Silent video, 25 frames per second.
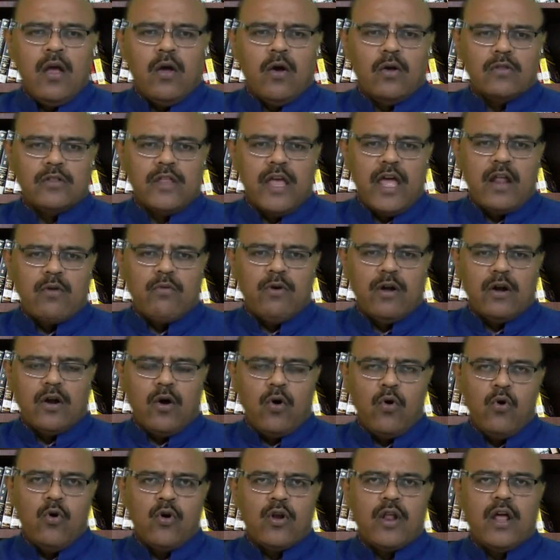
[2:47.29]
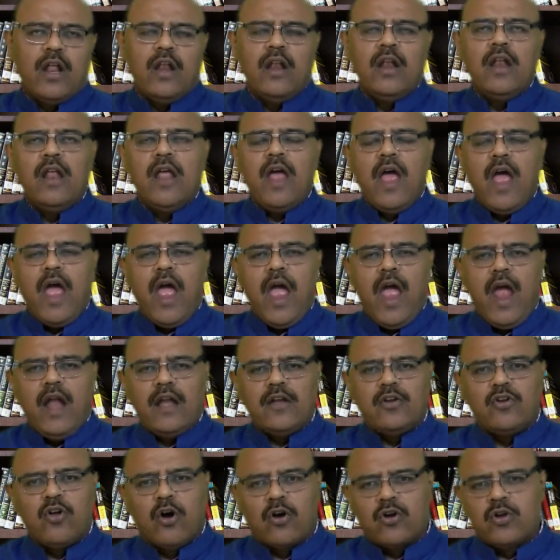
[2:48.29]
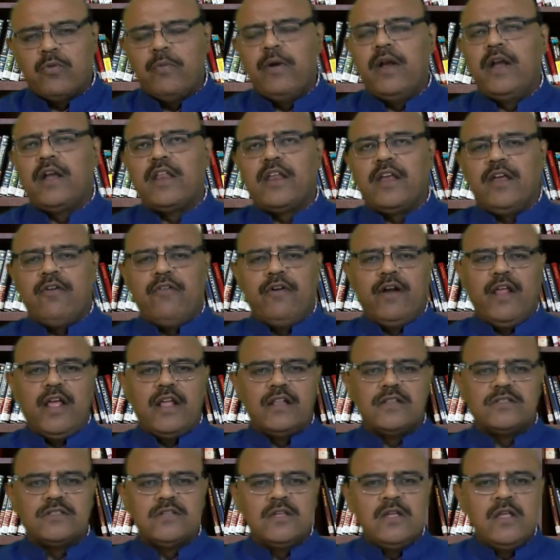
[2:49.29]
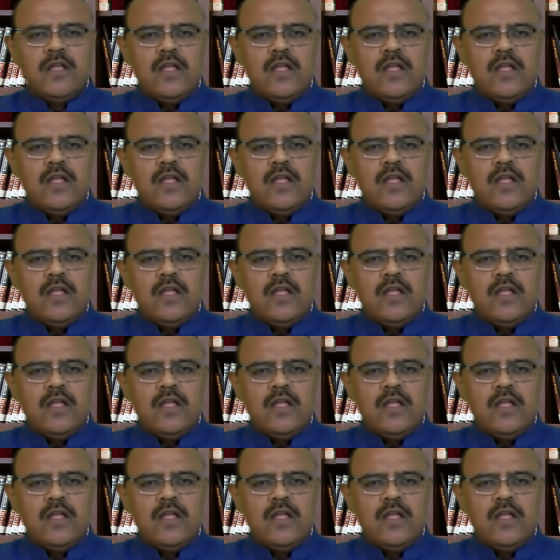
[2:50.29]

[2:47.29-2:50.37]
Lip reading: There were oral and documentary evidence.